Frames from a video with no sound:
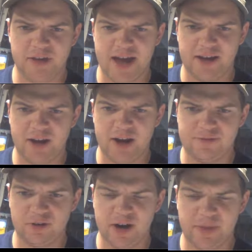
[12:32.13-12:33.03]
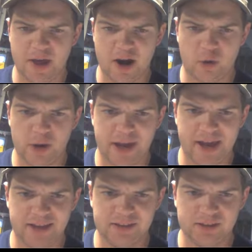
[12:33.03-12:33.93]
yeah, good effort right there. Quick
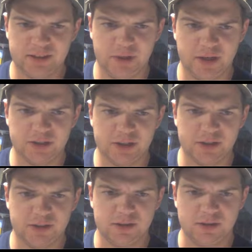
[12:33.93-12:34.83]
hands. Let's see what he does here.